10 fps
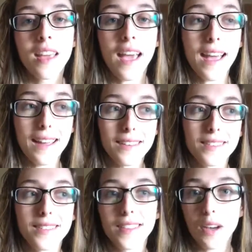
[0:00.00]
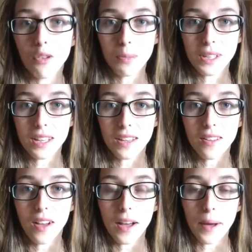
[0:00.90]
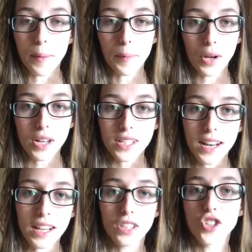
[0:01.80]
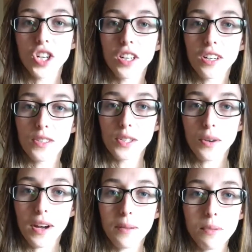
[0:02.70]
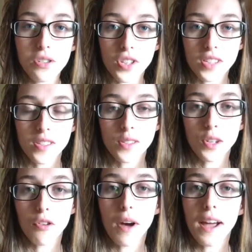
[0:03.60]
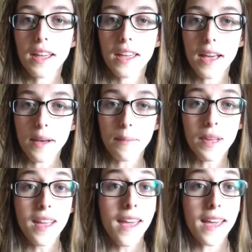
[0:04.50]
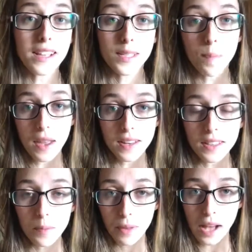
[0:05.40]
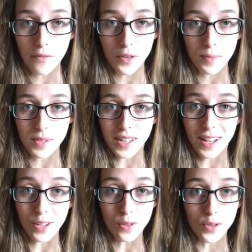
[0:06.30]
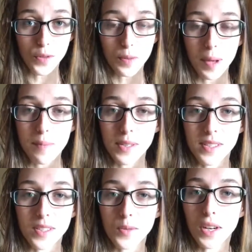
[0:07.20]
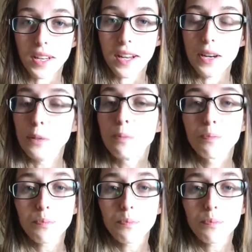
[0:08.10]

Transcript: and that will be content I can share also on Pinterest. So I am expanding the platforms that I use for my business right now.